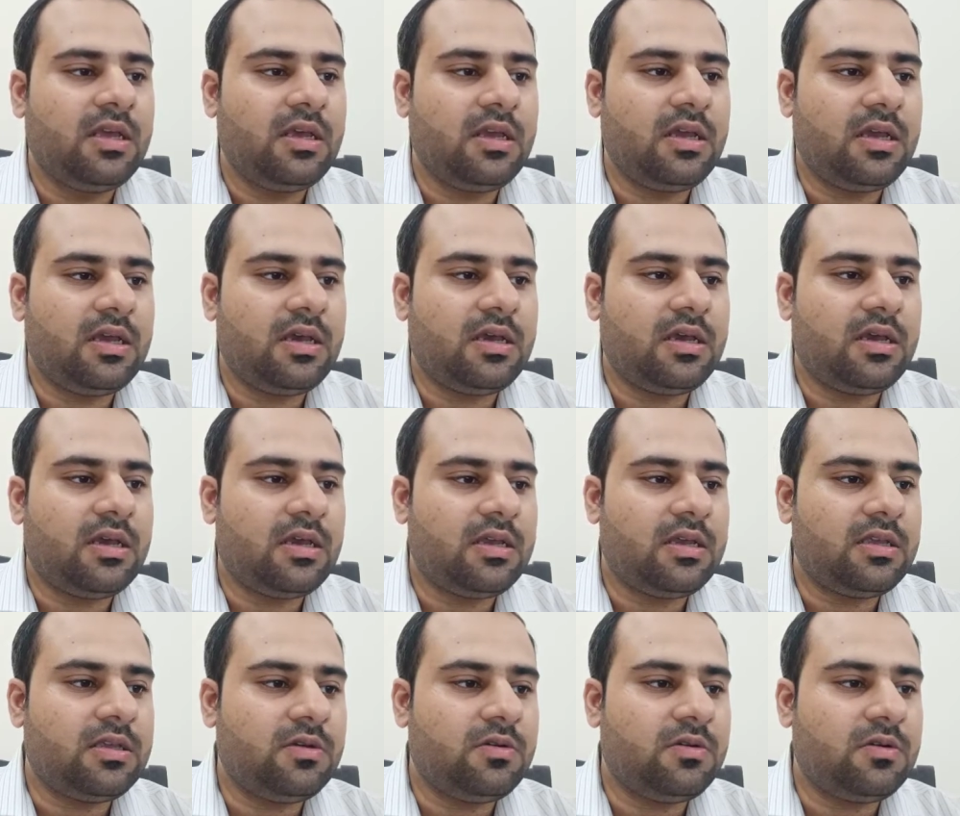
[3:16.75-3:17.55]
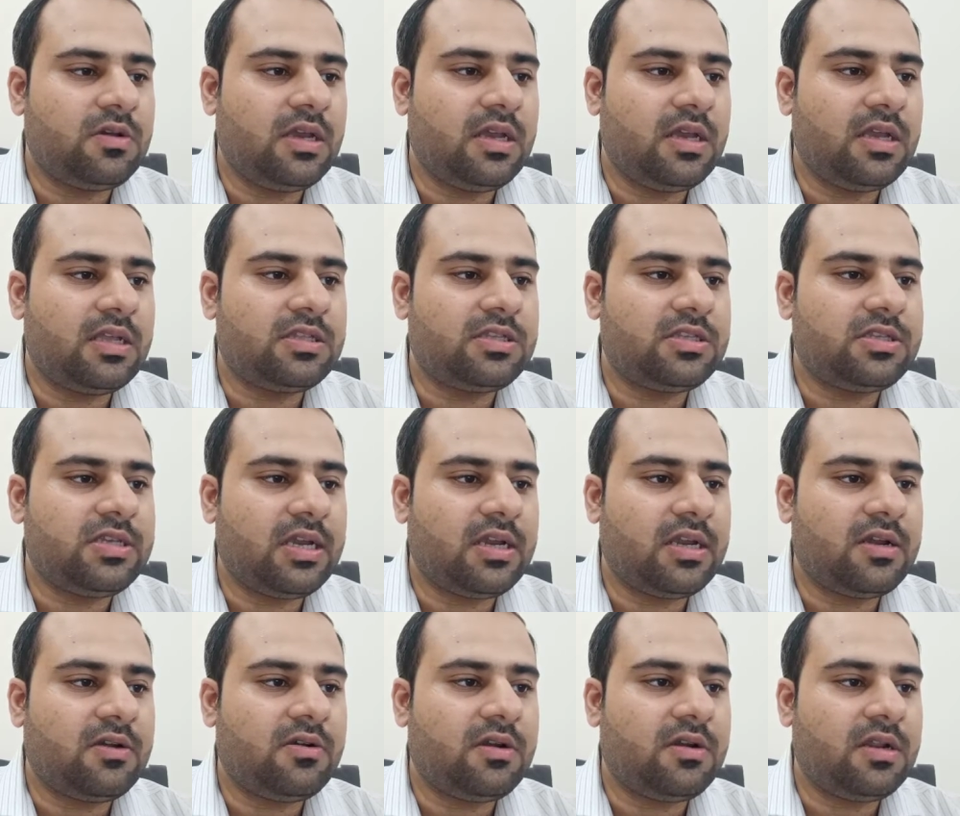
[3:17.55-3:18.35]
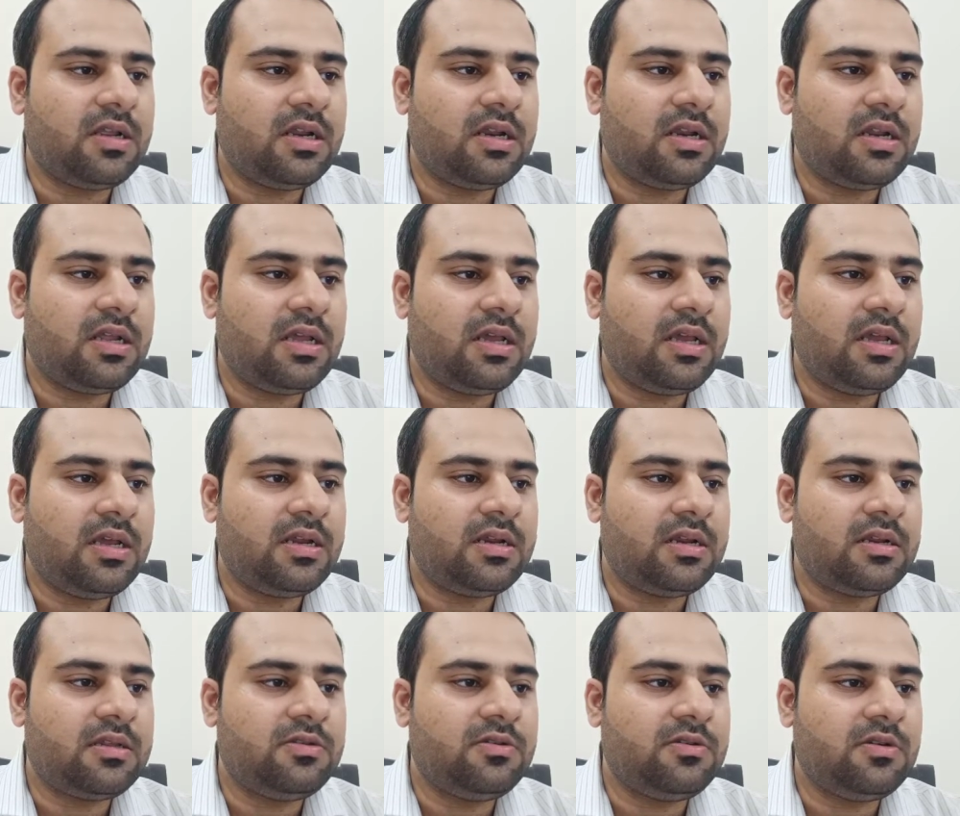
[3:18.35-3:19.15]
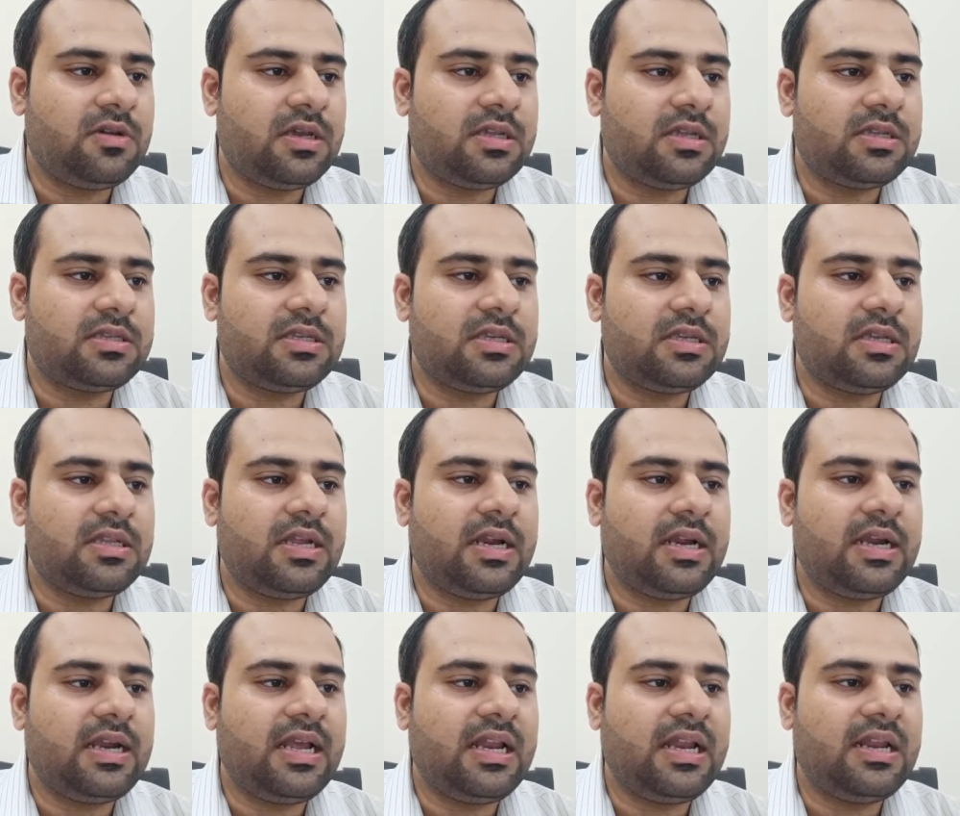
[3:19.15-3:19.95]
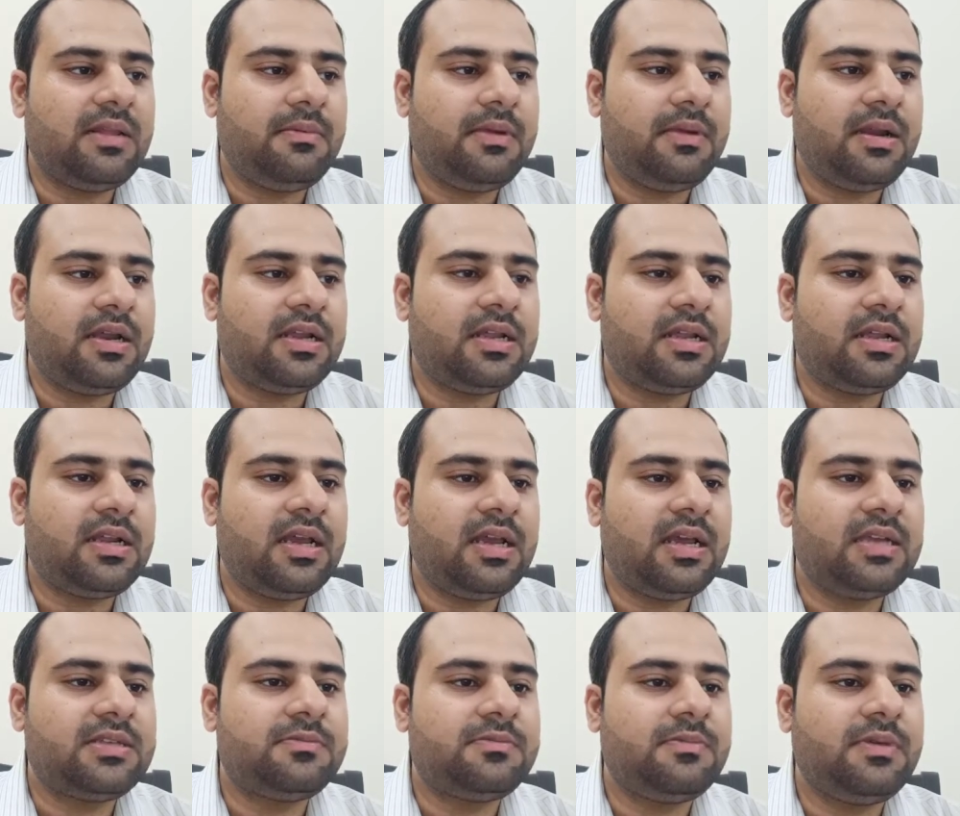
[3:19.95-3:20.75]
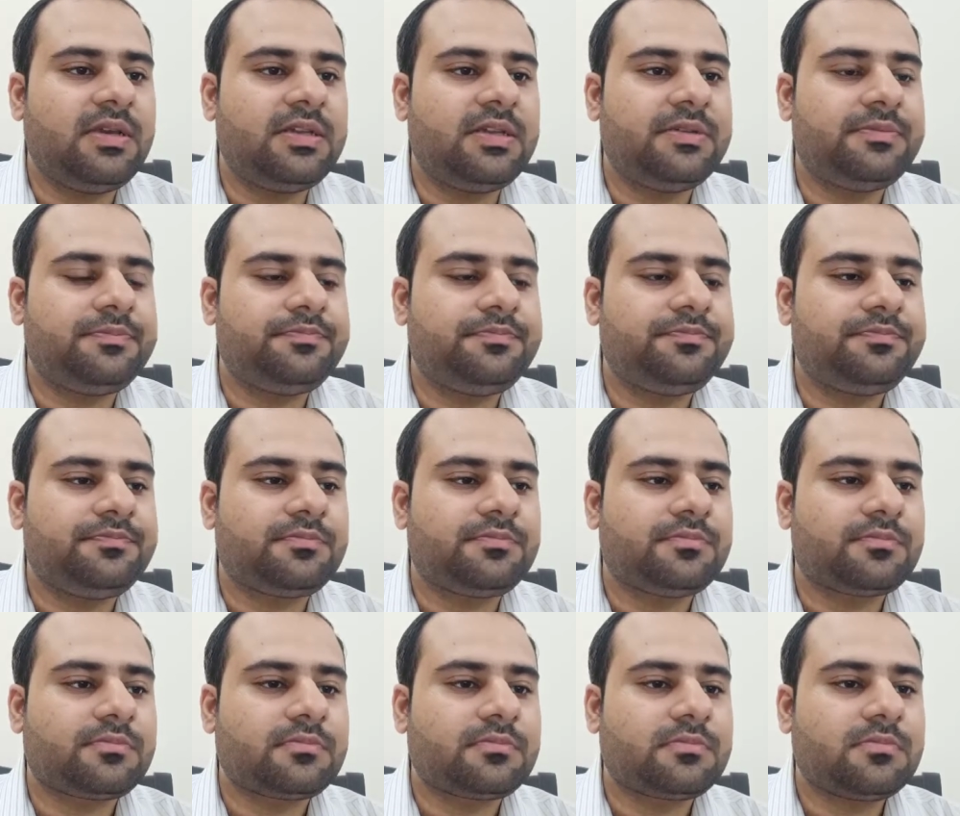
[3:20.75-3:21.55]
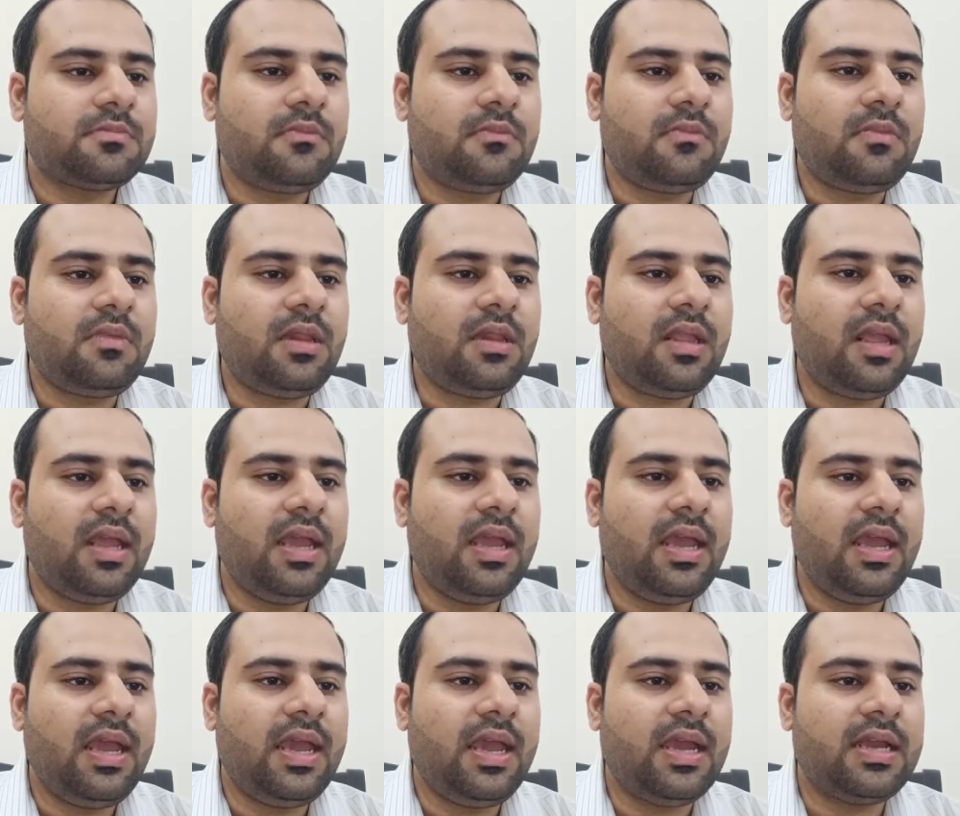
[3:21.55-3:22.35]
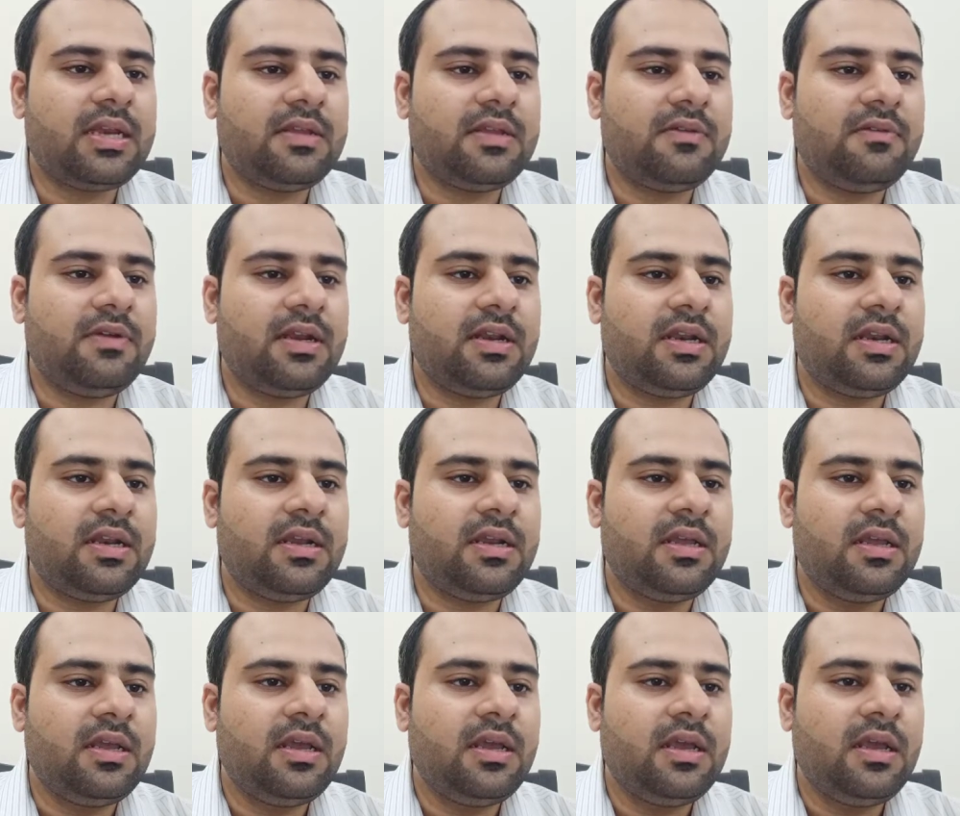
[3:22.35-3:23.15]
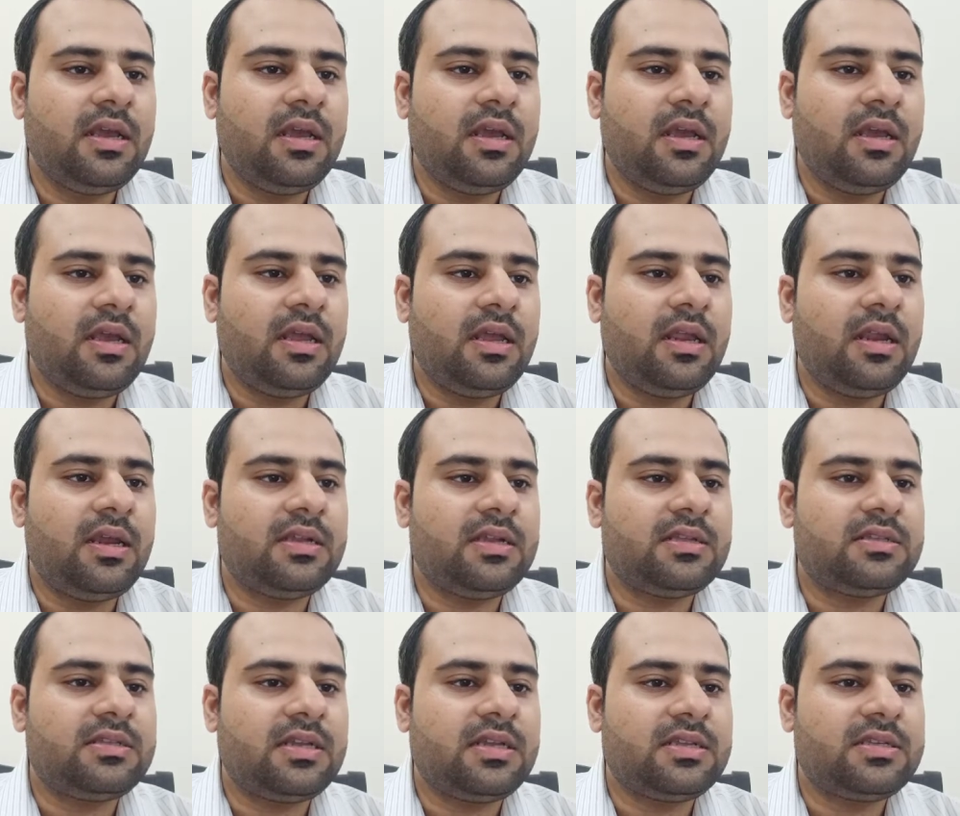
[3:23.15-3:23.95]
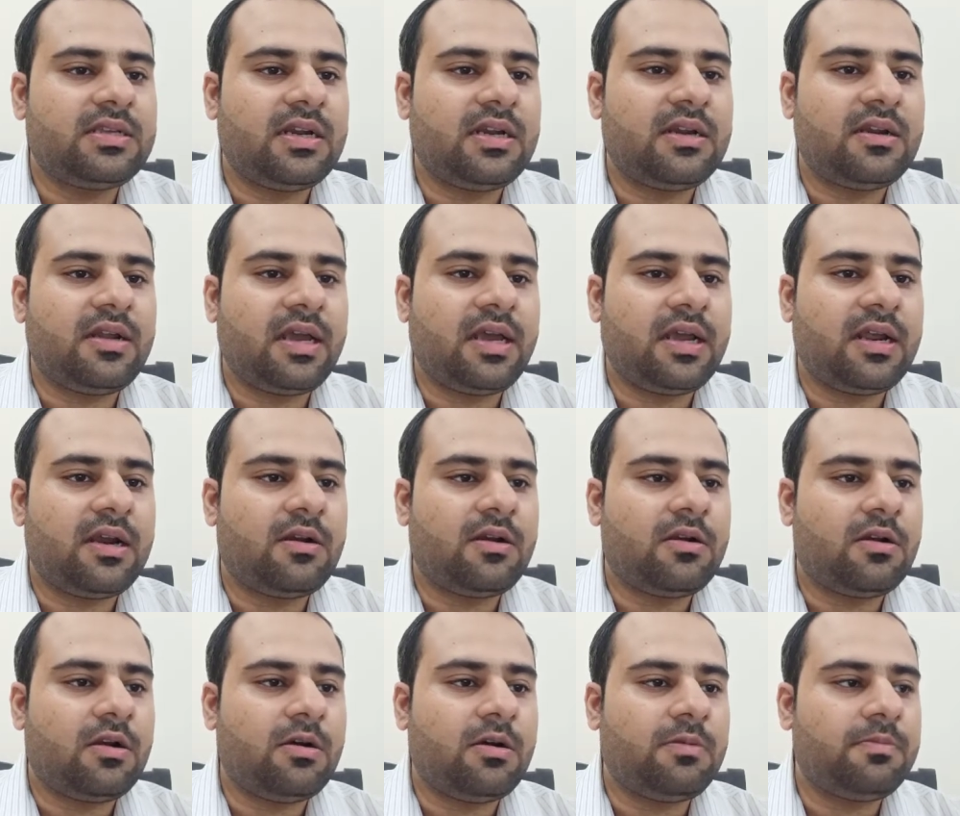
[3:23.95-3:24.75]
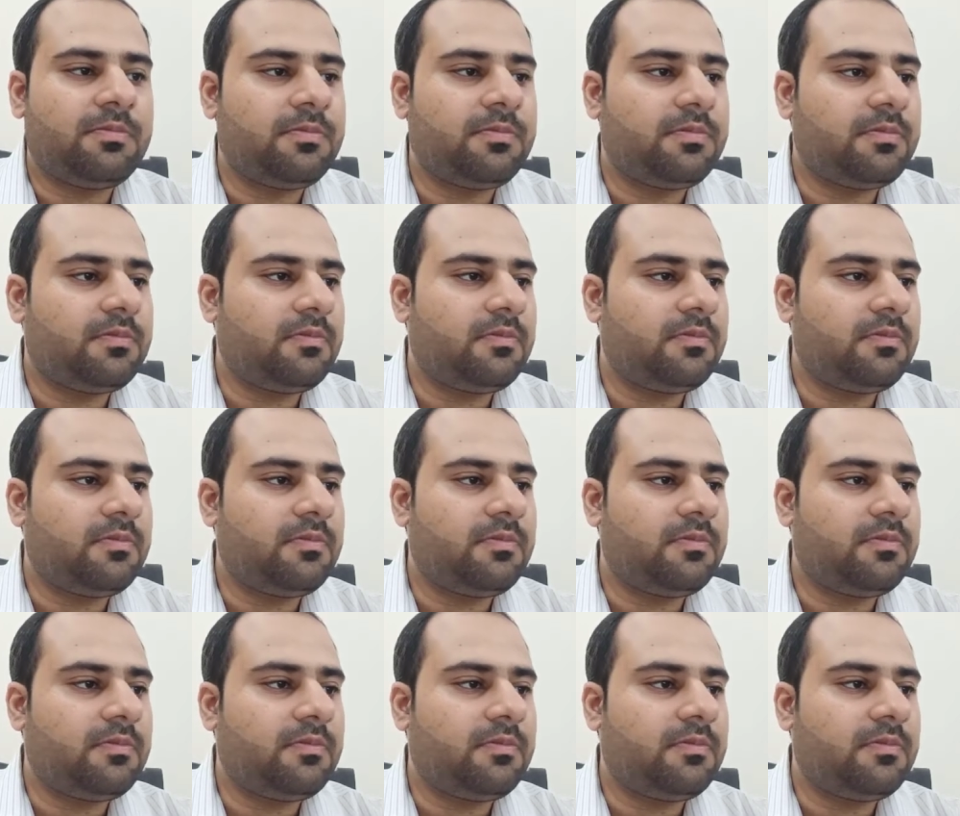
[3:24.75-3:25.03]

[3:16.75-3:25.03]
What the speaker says: You can check on it. Here you can see that Elementor has been activated. It is just a drag and drop